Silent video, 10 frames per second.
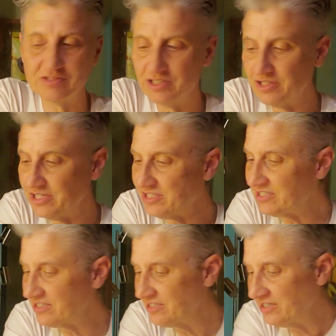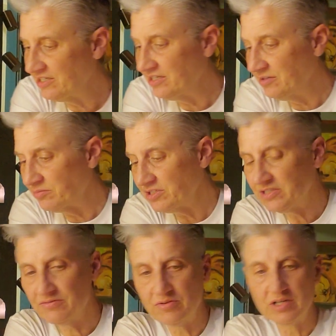this
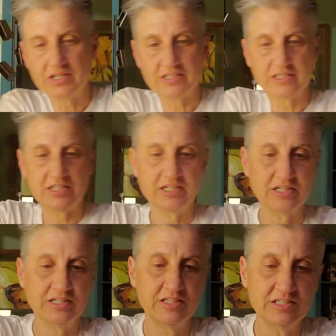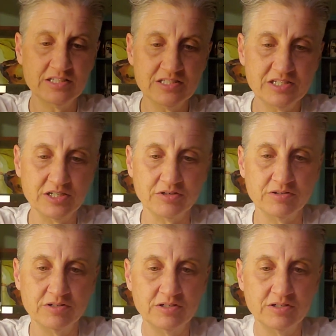Prince of Wands here. This is you,